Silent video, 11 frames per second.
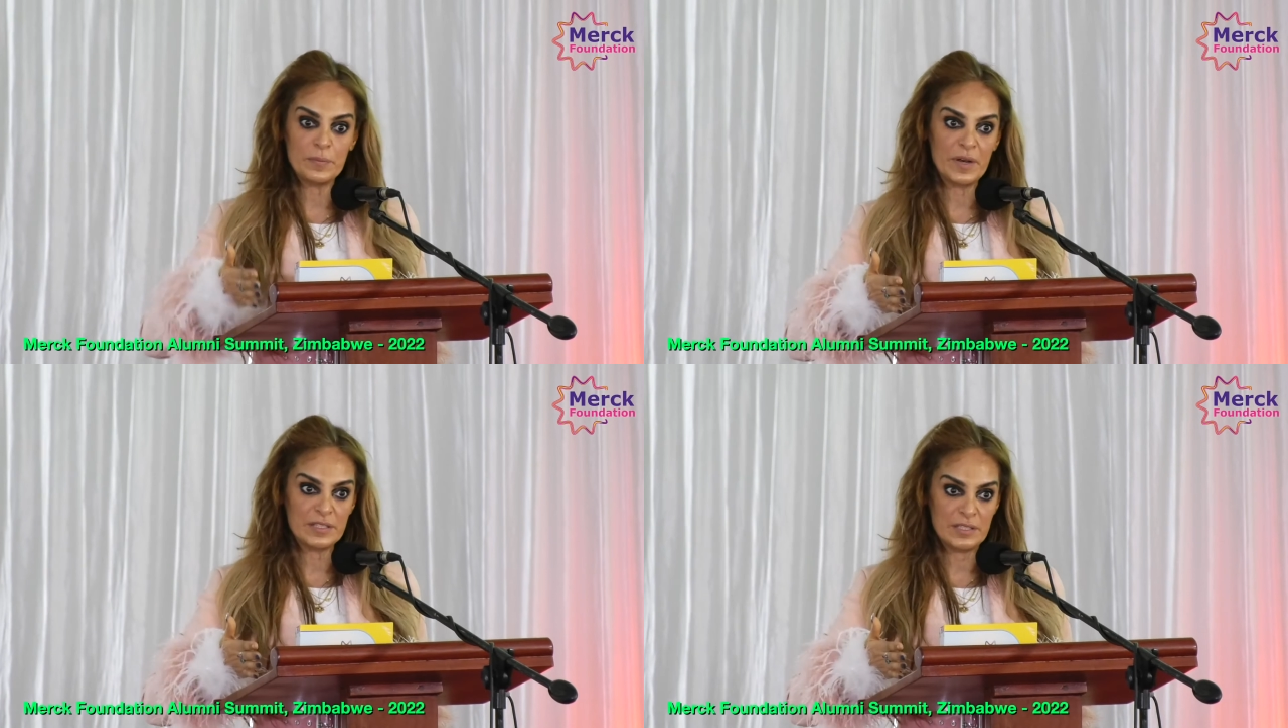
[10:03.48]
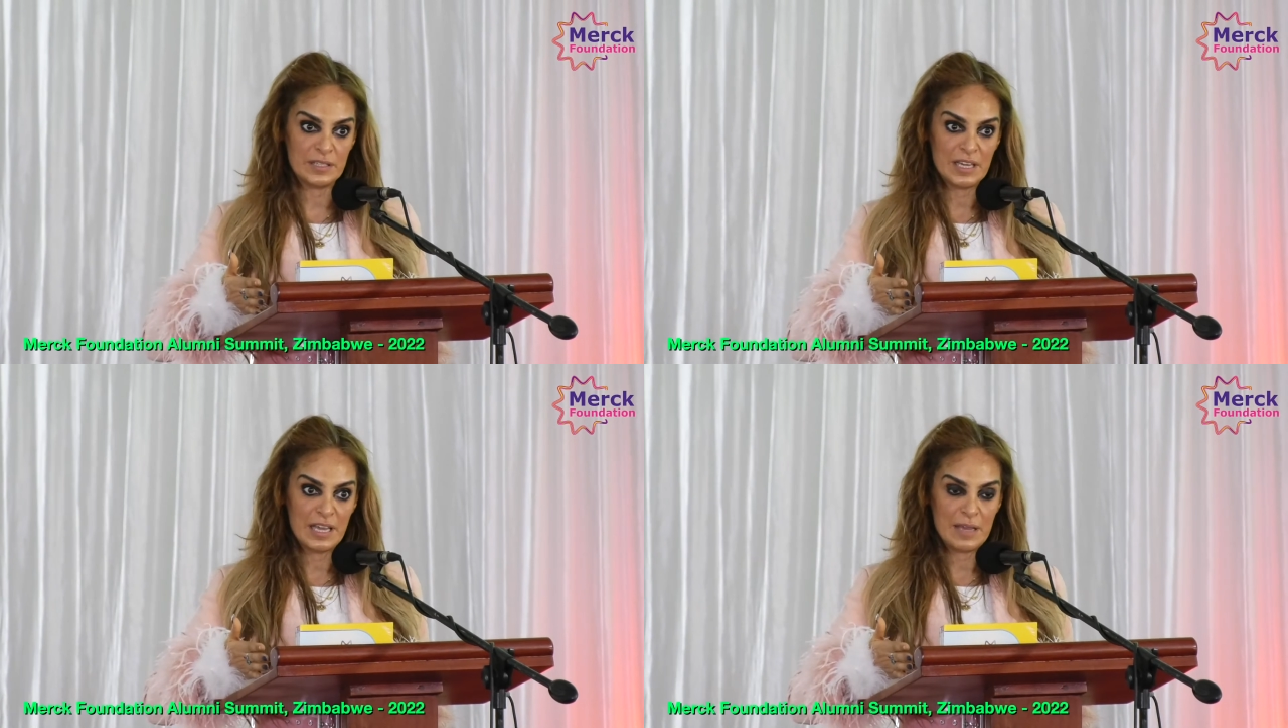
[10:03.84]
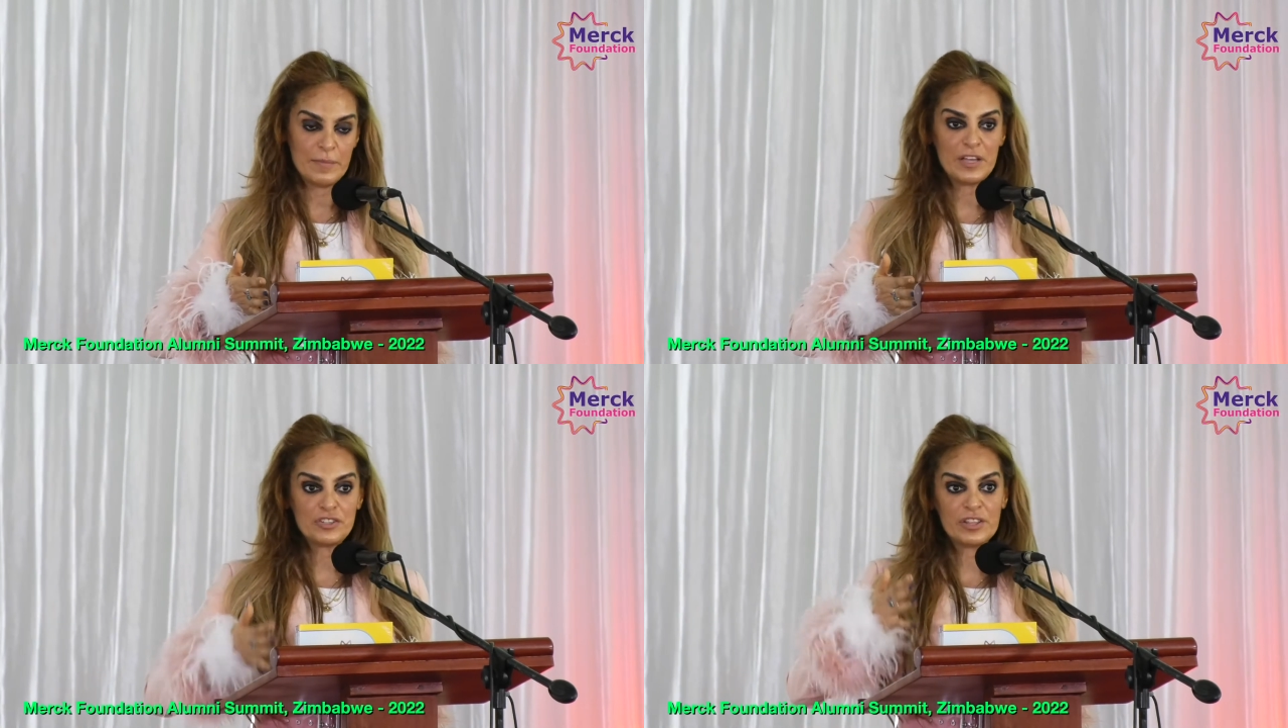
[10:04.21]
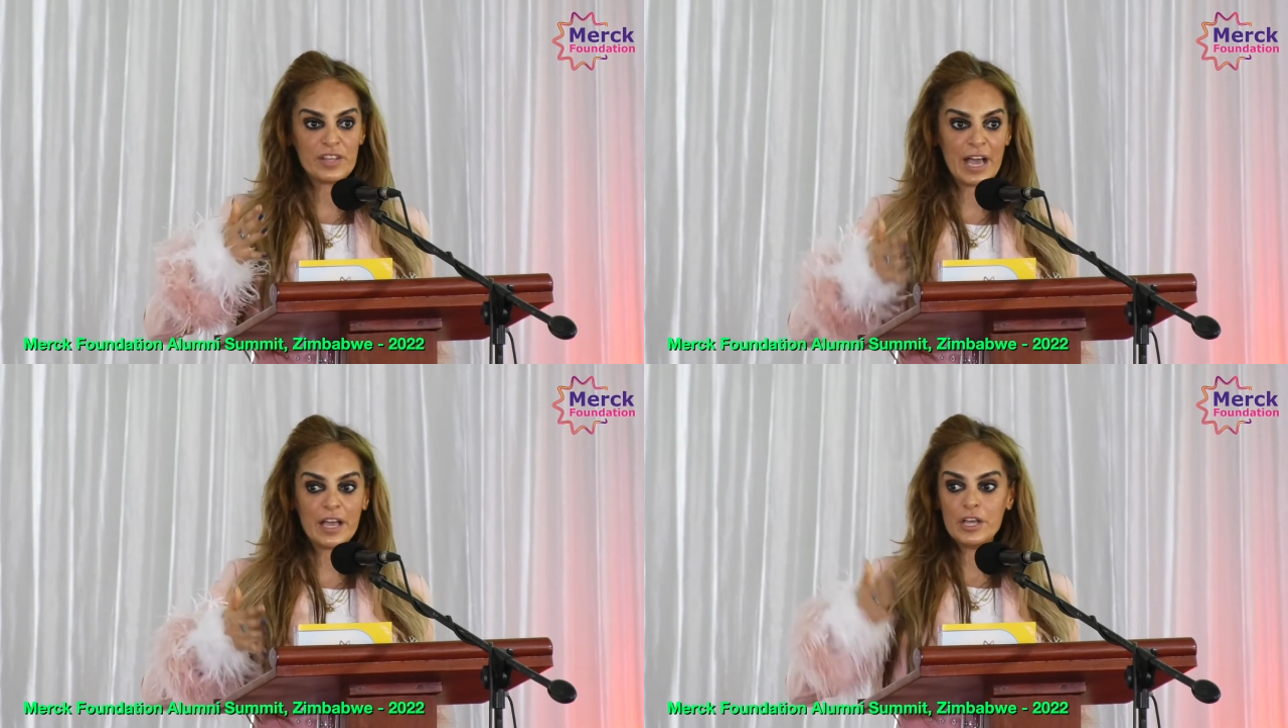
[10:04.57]
body. Imagine
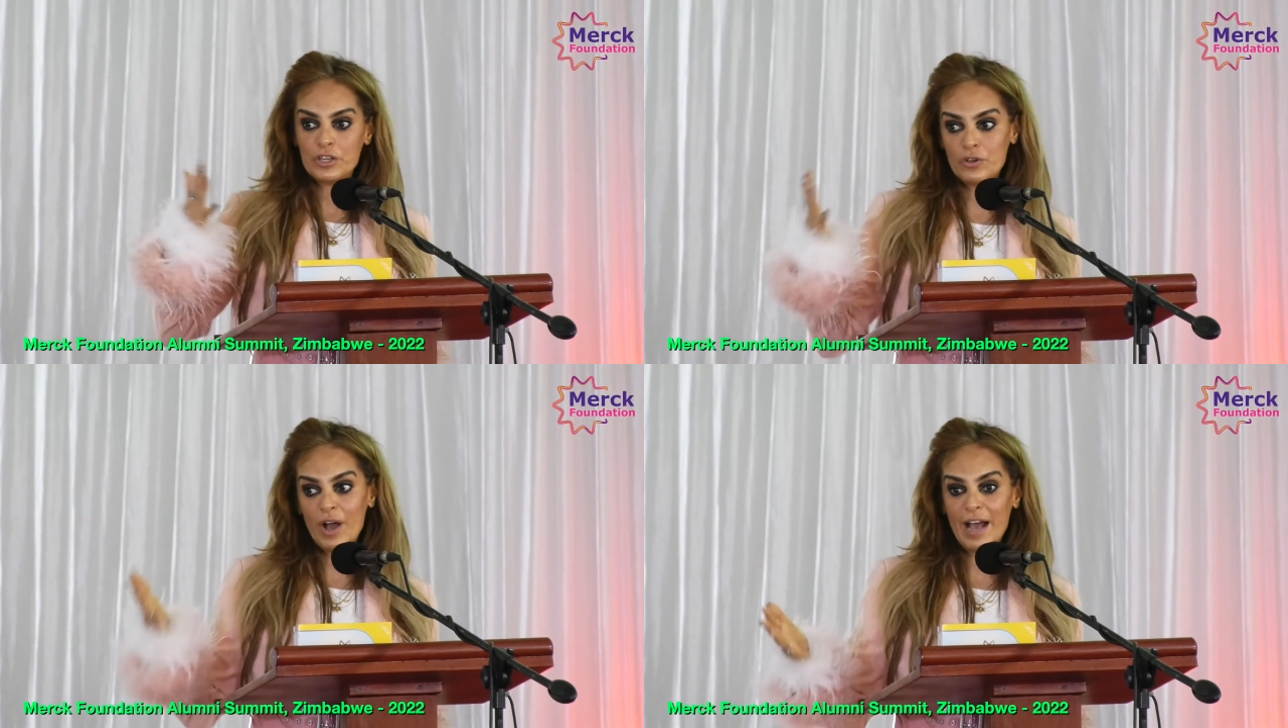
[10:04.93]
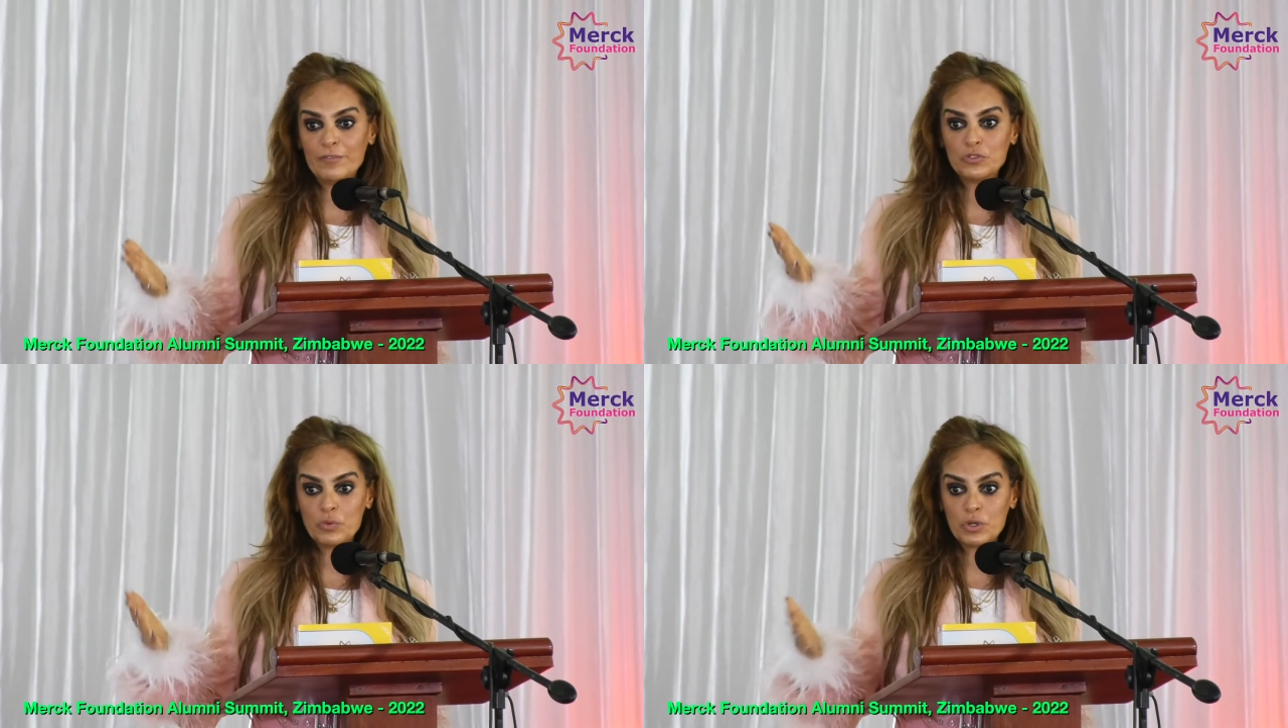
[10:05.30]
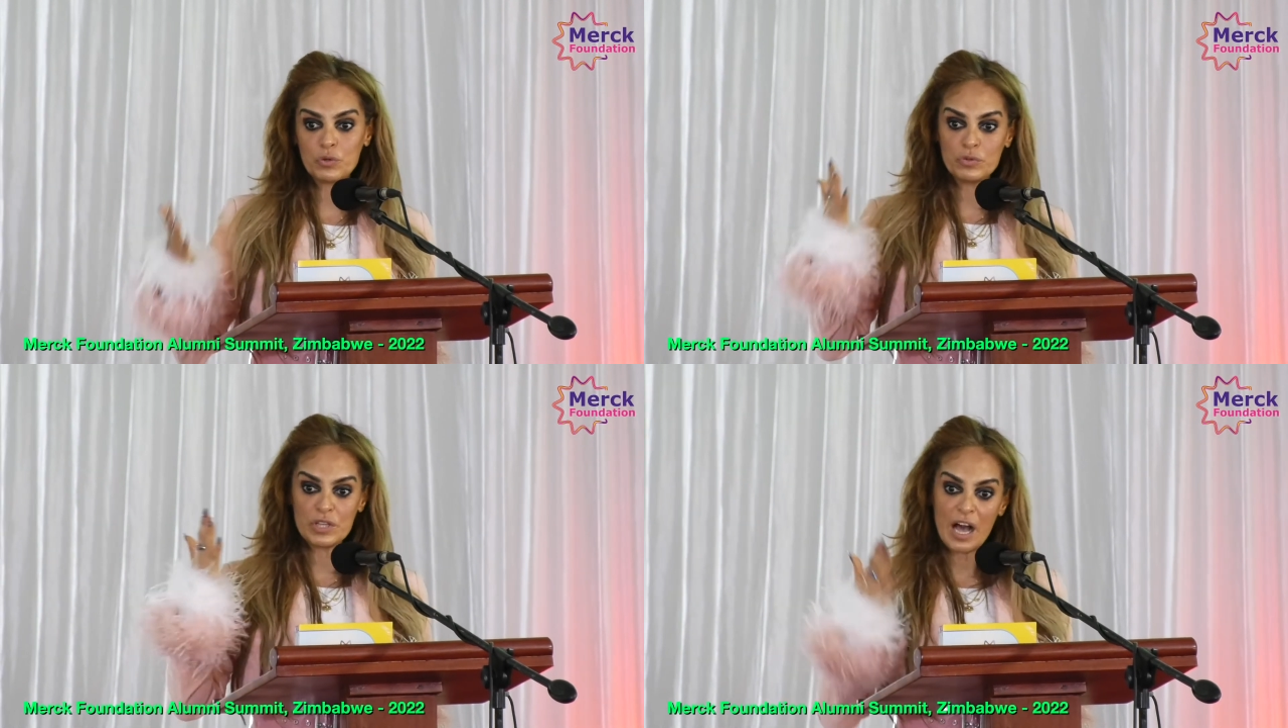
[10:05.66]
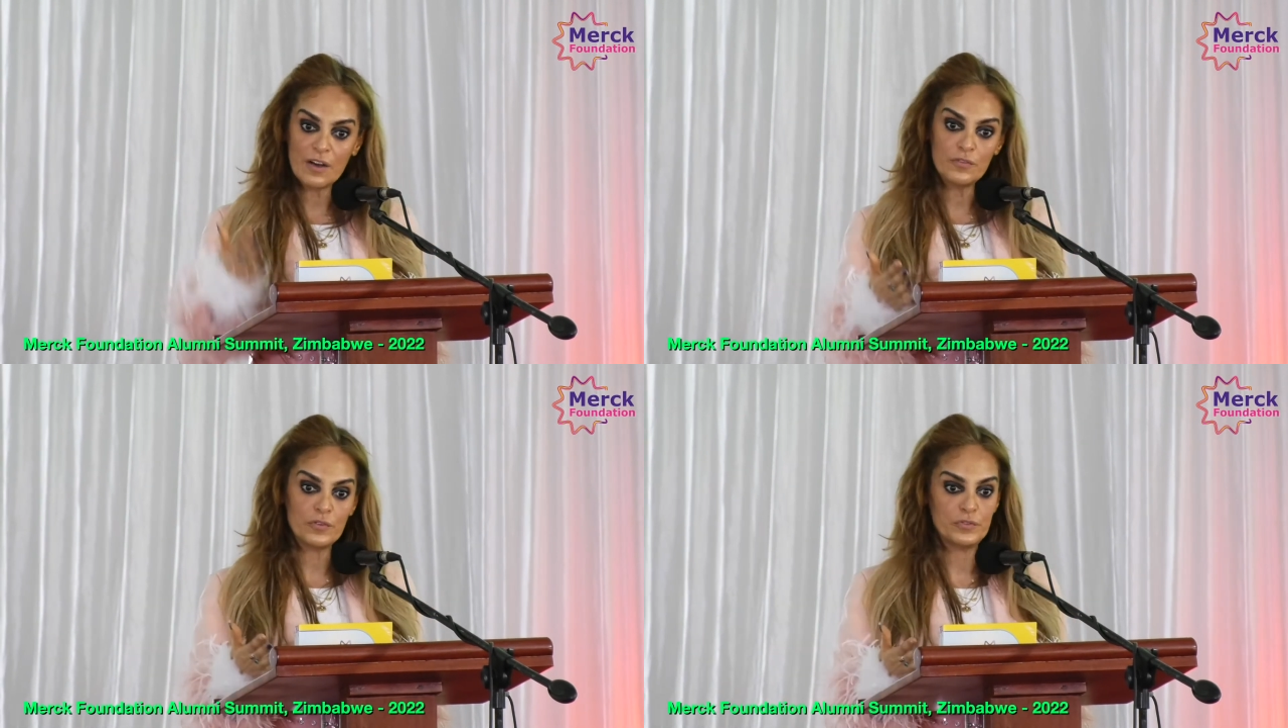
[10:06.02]
that you have to work with
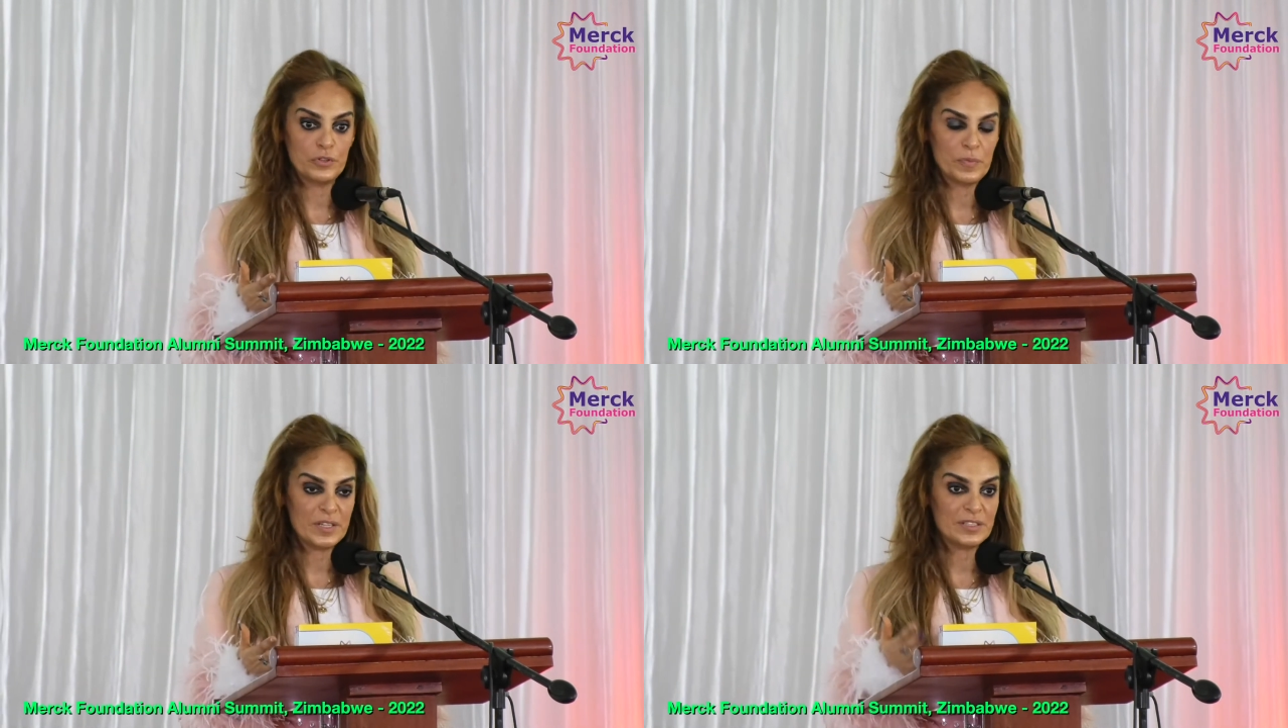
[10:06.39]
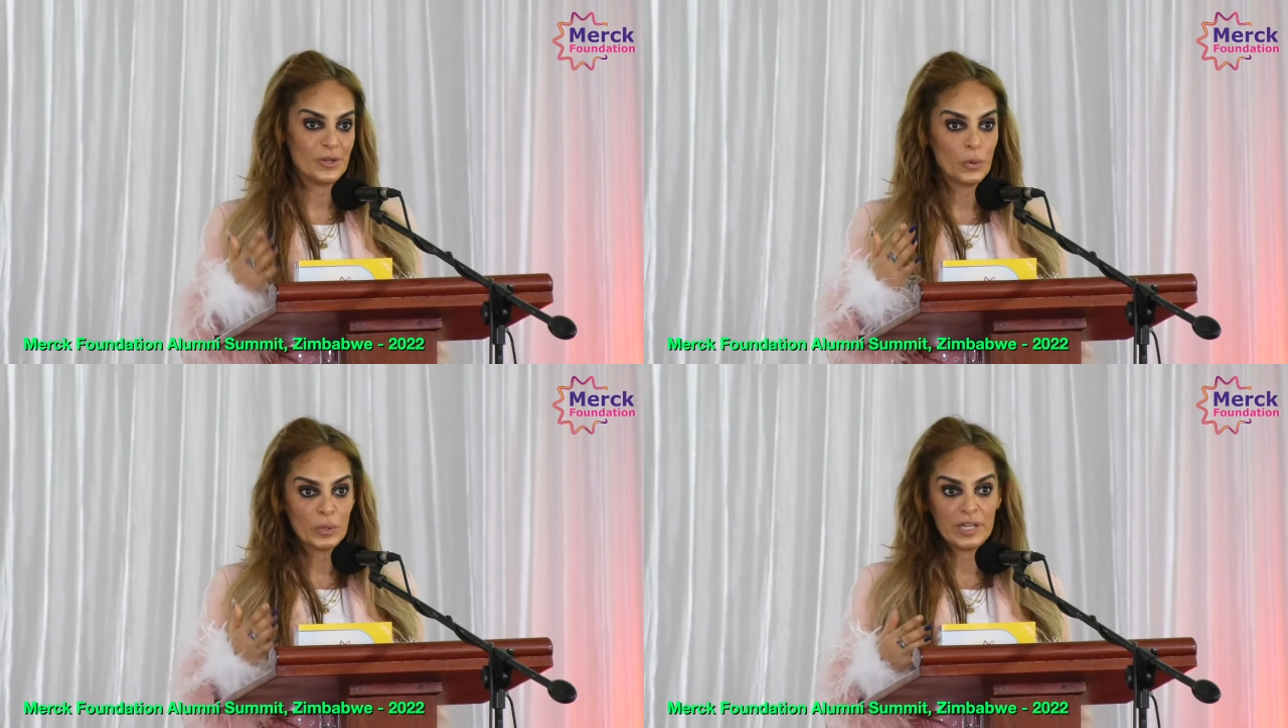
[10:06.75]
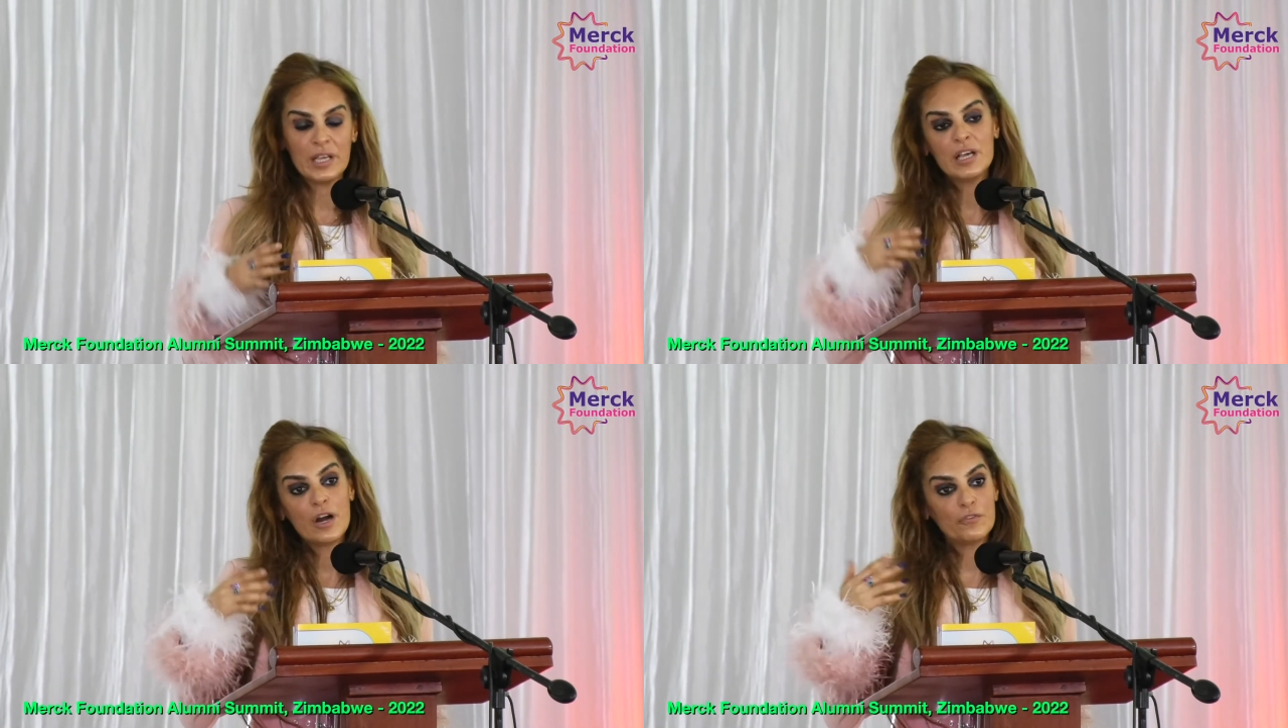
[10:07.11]
half of your body only.